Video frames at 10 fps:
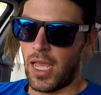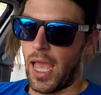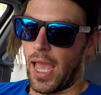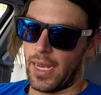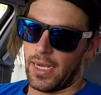
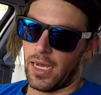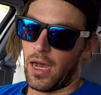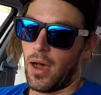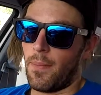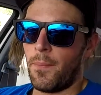And
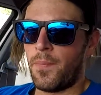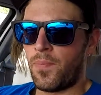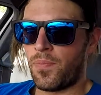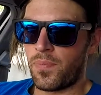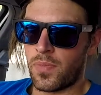
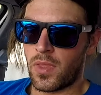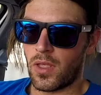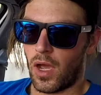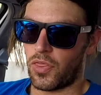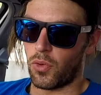
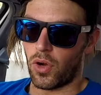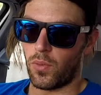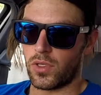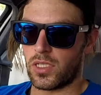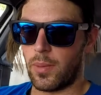I thought it
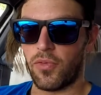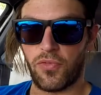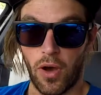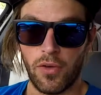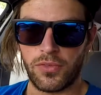was number
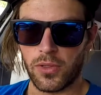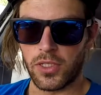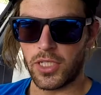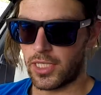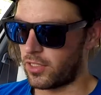5 fuel
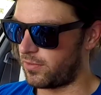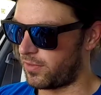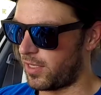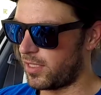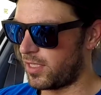injector at
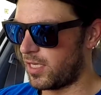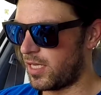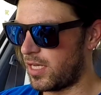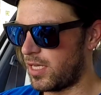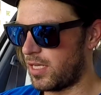first,
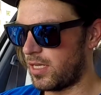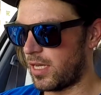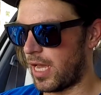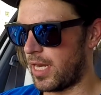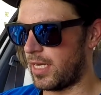
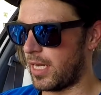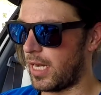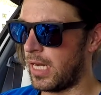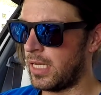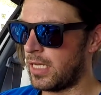and
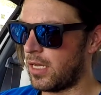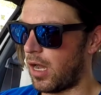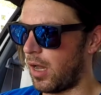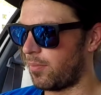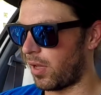I
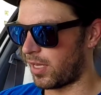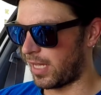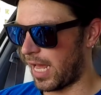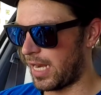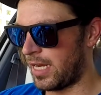unplugged
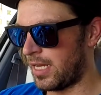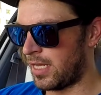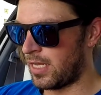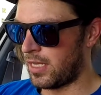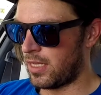that
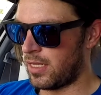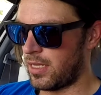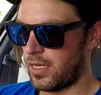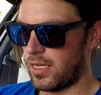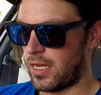
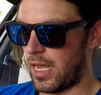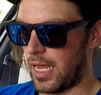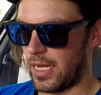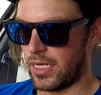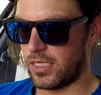
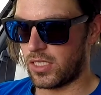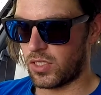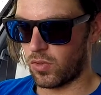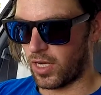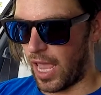and
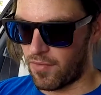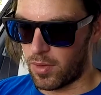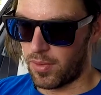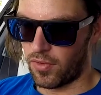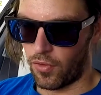sort of gave it a
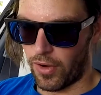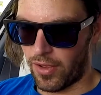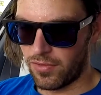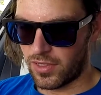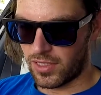bit of a
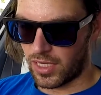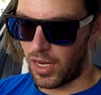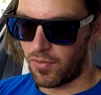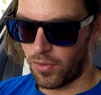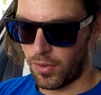rev to see
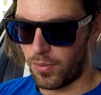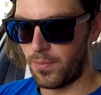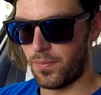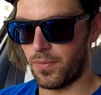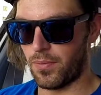if it
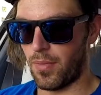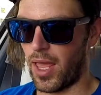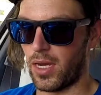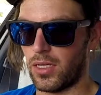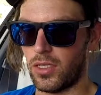made
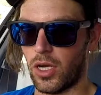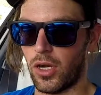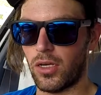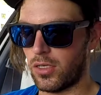it, you know,